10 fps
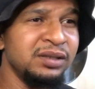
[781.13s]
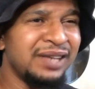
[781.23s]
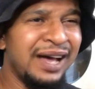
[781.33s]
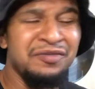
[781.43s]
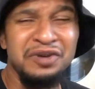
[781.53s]

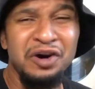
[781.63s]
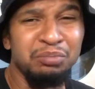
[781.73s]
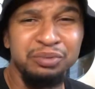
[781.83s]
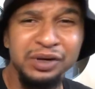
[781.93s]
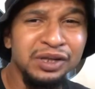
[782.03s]
I don't know,
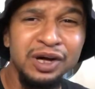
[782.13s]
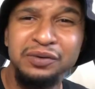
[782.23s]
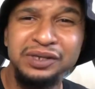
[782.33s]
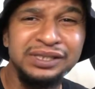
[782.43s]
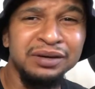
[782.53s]
Brillo
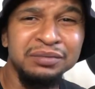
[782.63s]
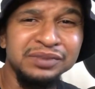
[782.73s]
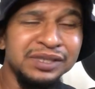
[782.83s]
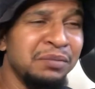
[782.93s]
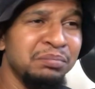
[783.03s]
or
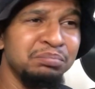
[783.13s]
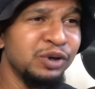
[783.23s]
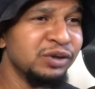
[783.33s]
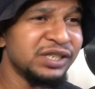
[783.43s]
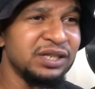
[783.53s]
some bull.